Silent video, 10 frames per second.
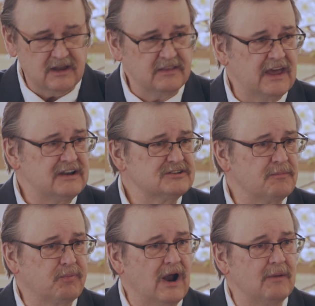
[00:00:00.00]
And that is
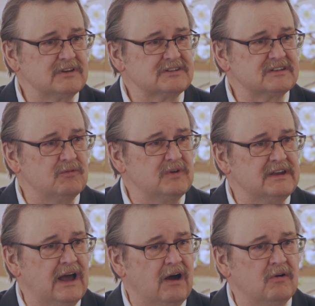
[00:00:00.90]
the promise that
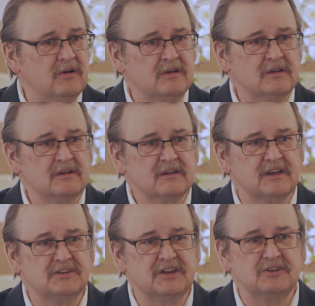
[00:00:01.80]
we now
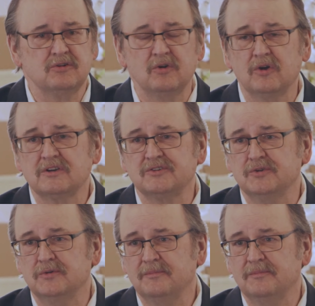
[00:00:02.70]
continue to look to.